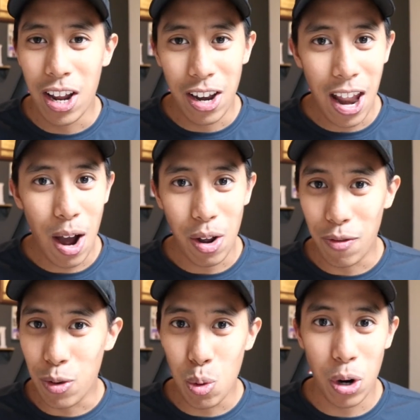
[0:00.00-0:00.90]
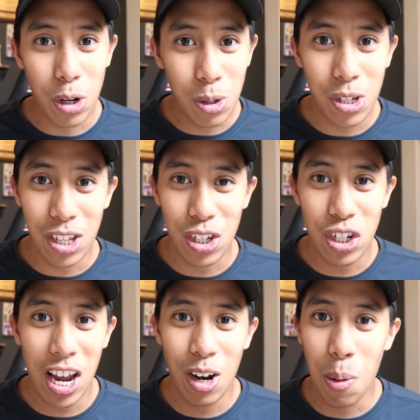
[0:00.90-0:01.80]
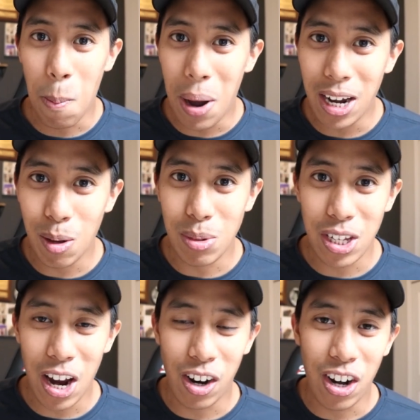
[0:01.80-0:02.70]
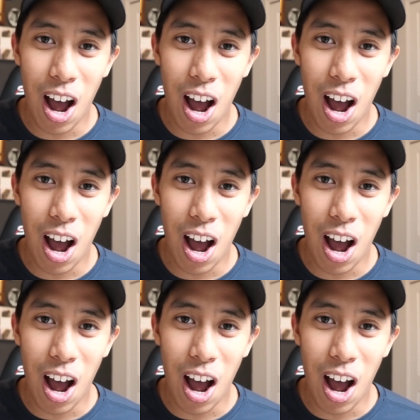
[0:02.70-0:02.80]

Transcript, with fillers: Now, if you are new to this channel, my name is Aaron.